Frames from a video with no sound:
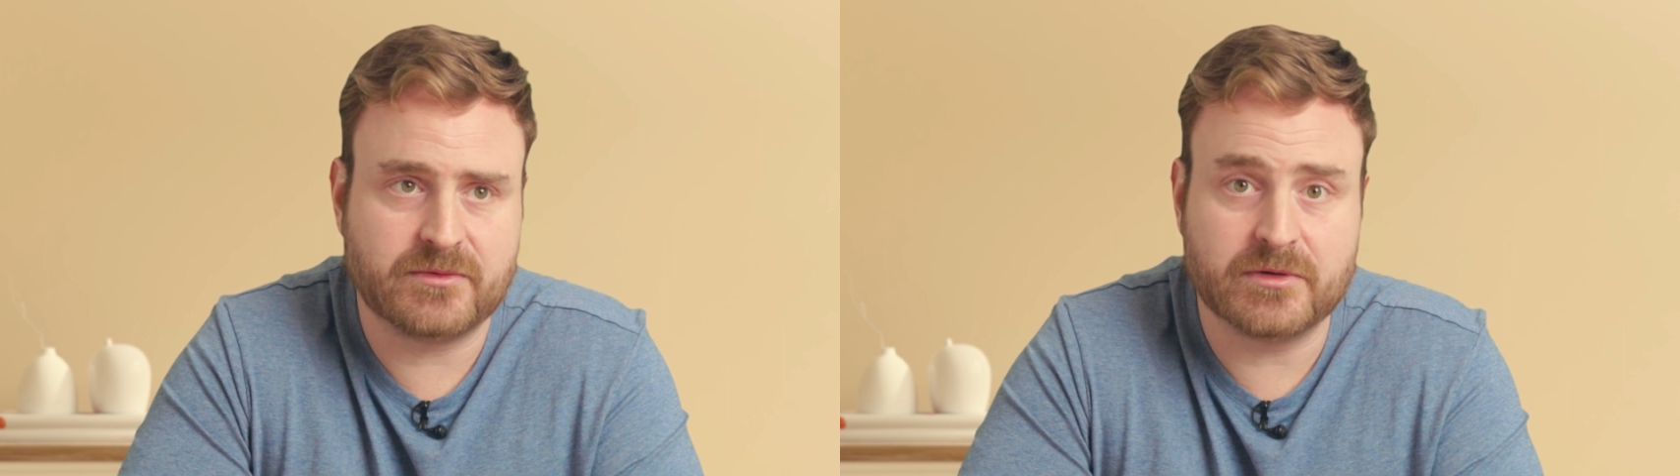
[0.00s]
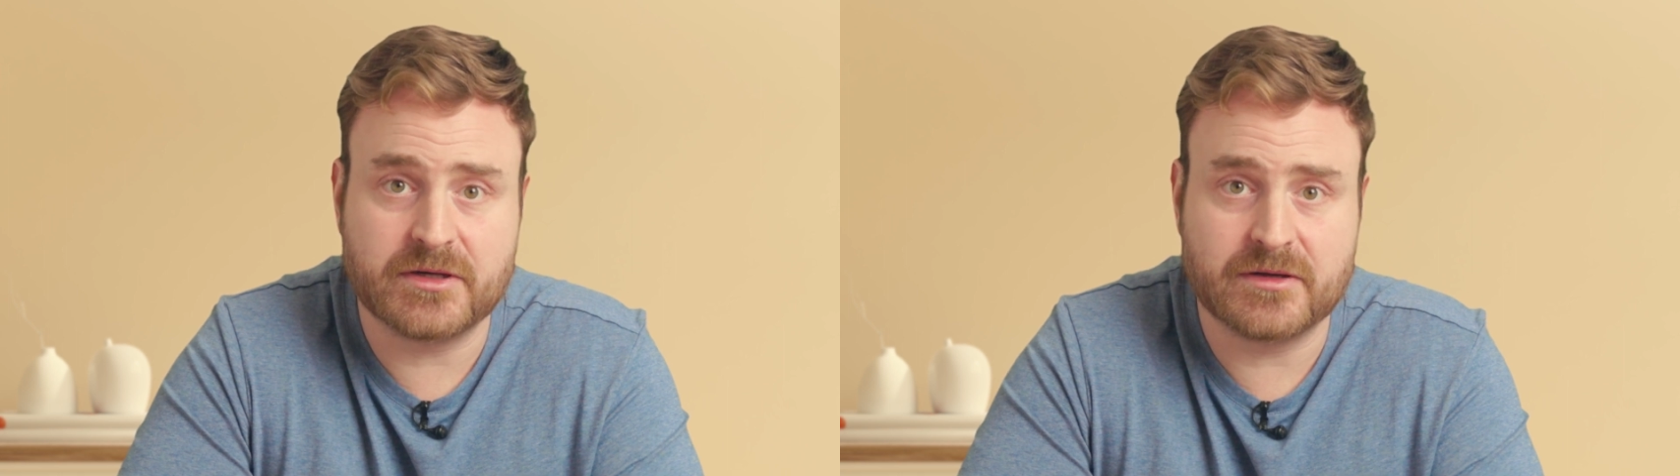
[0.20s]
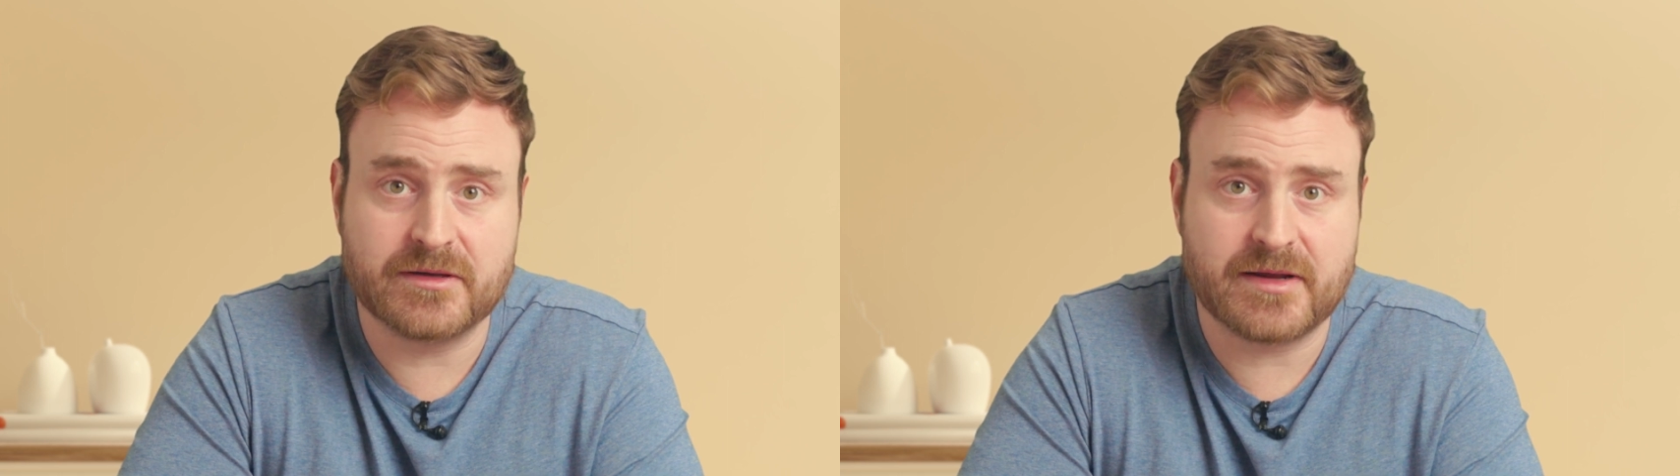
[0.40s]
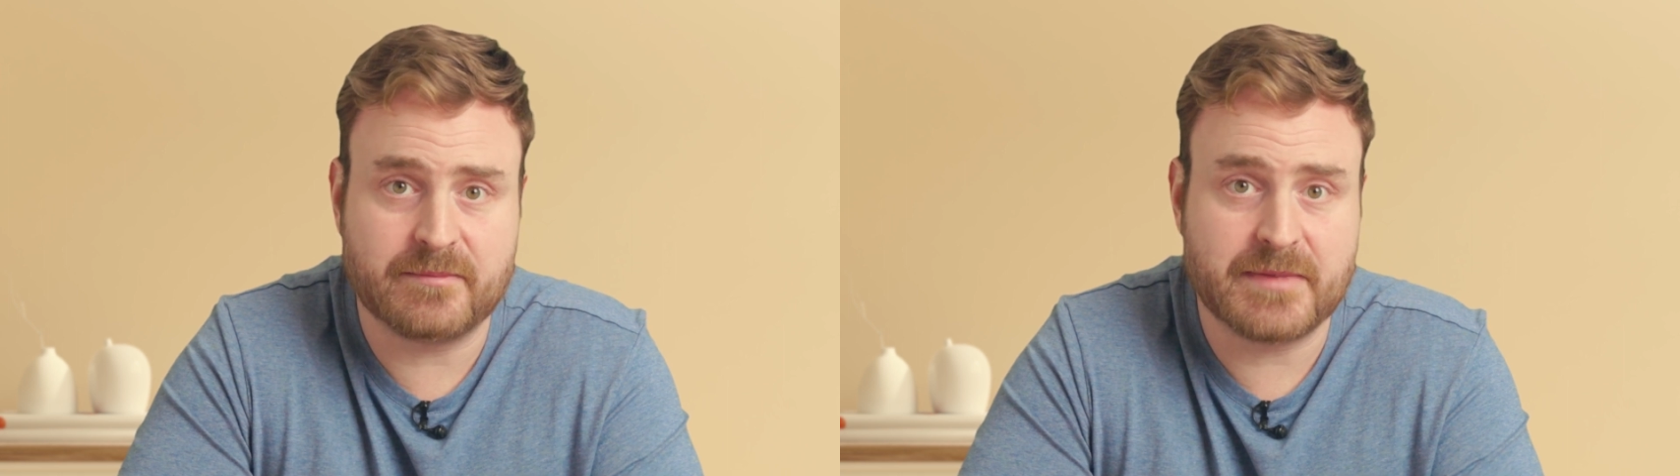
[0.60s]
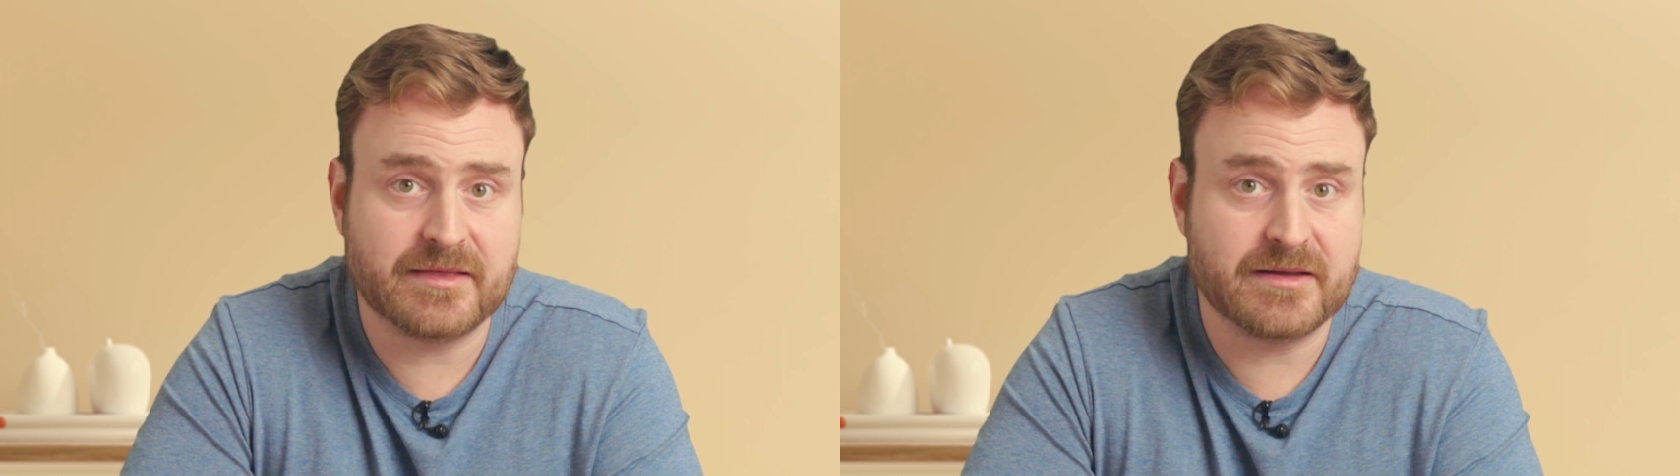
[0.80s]
really good
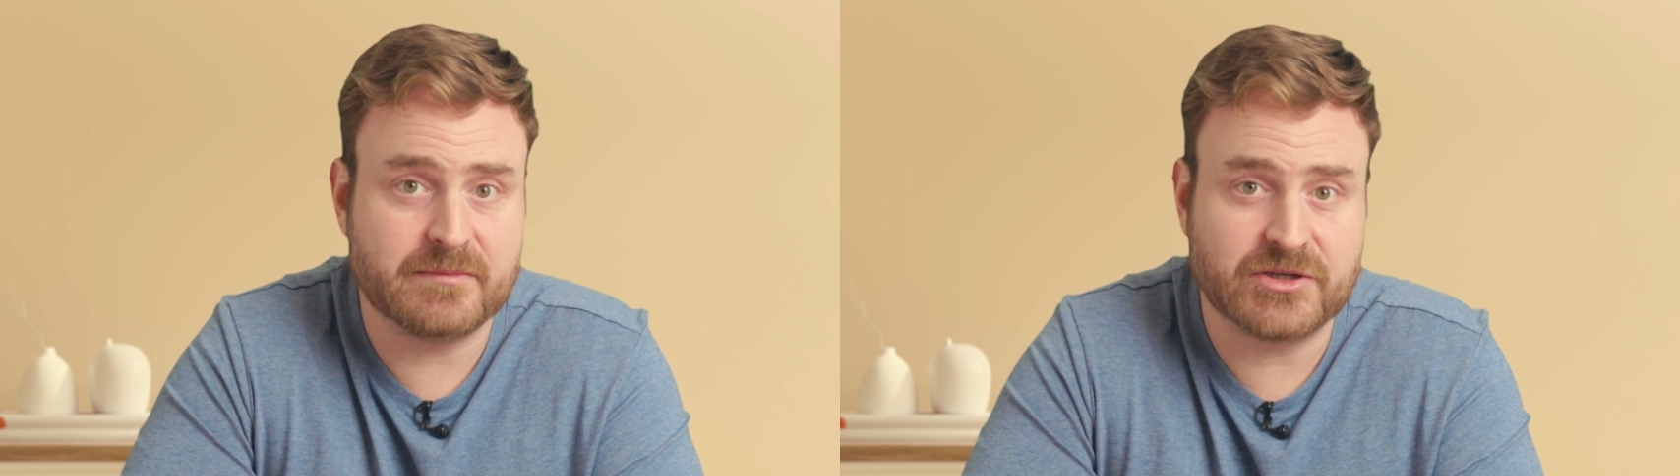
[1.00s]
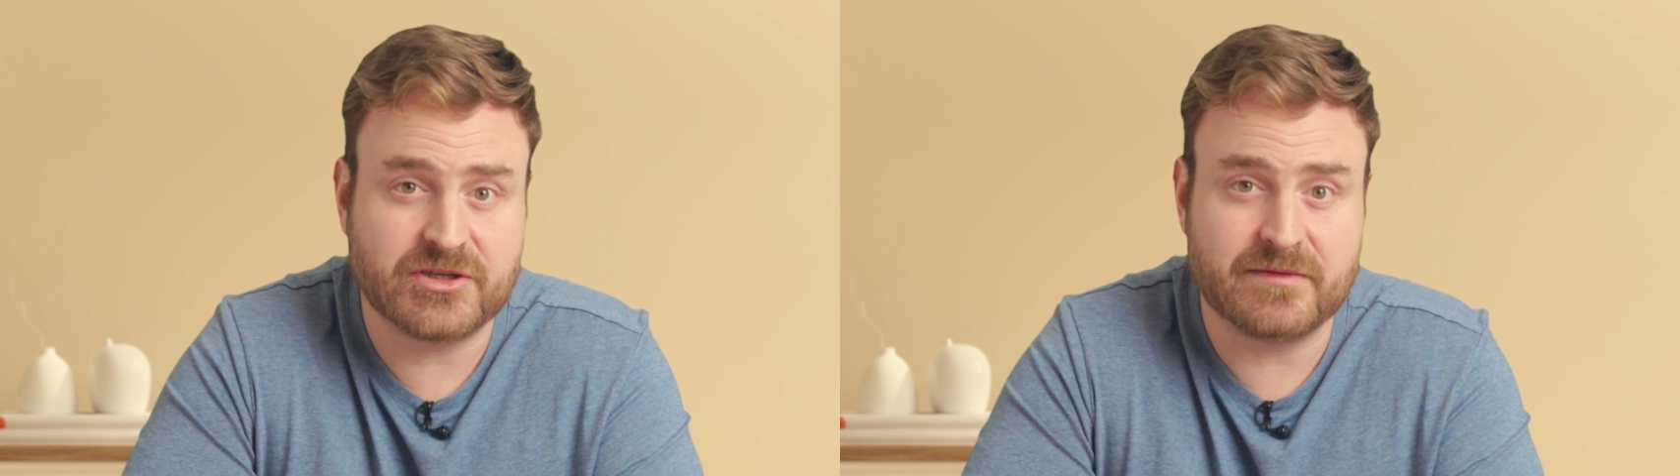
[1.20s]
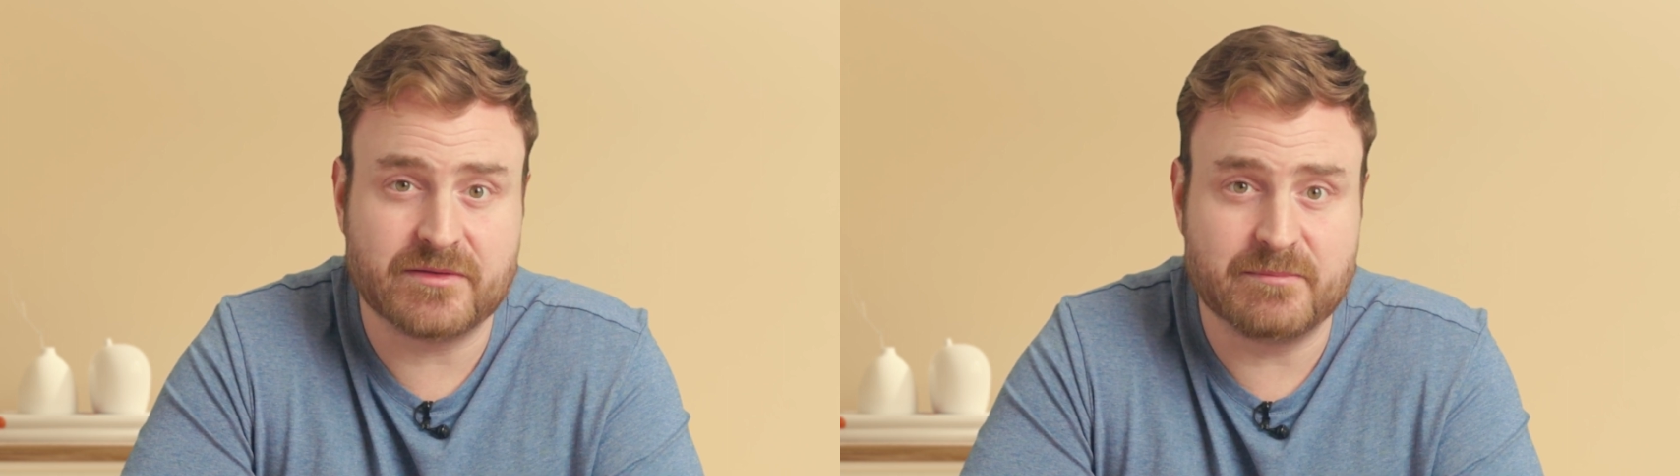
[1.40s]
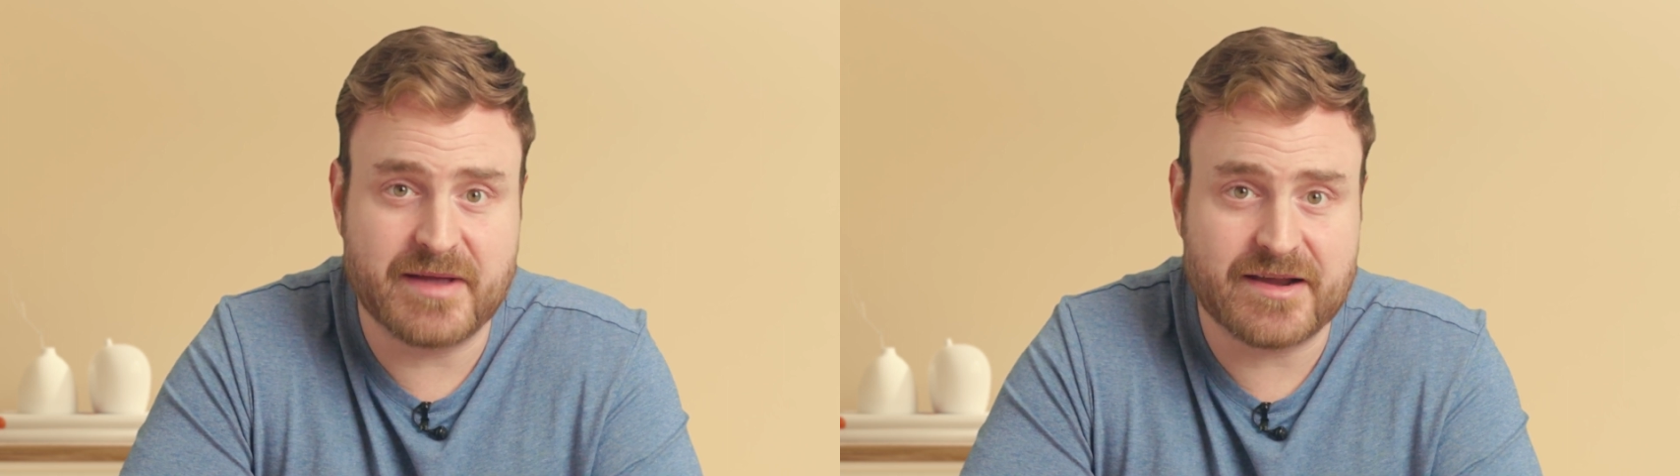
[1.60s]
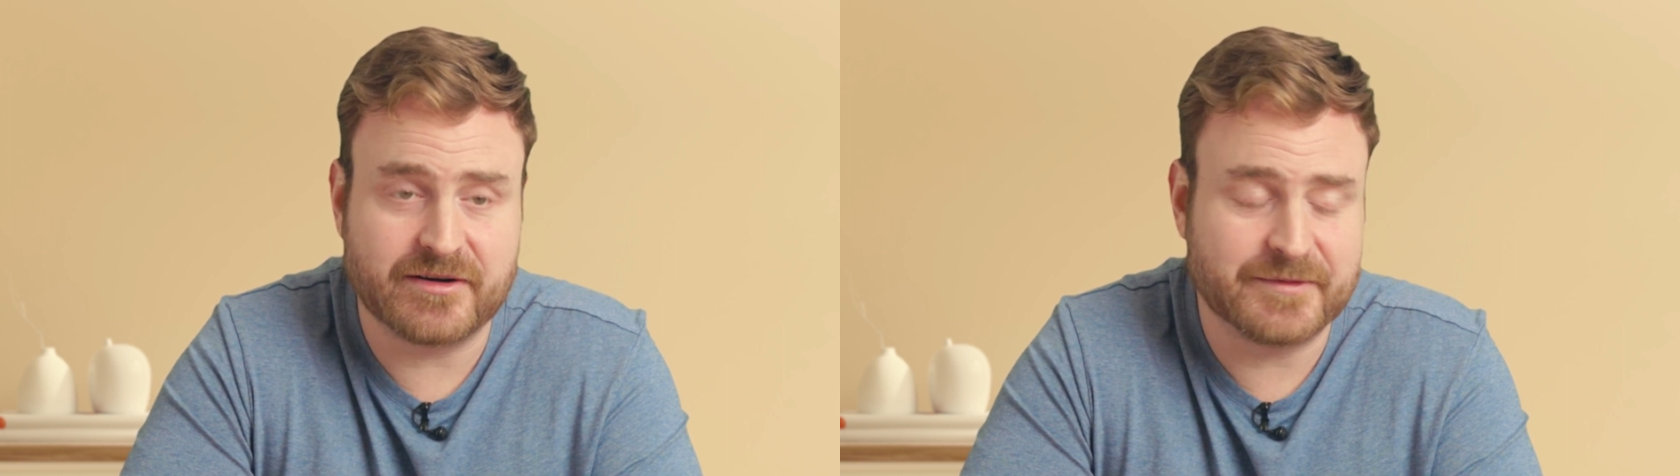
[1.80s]
and made the image even
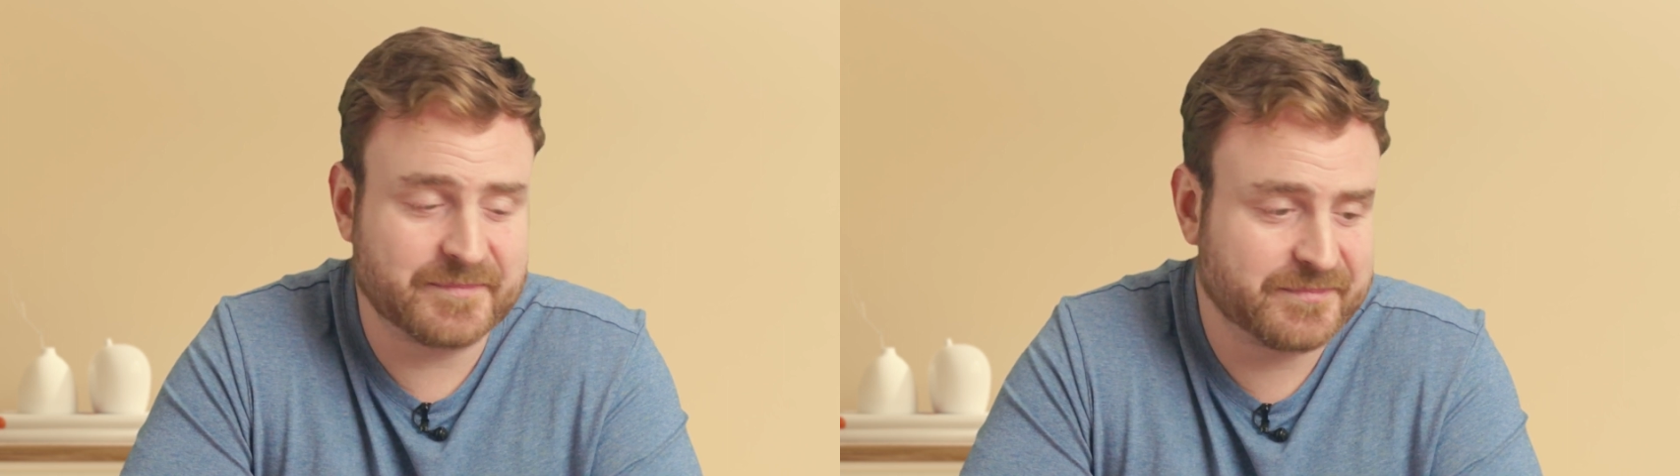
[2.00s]
better.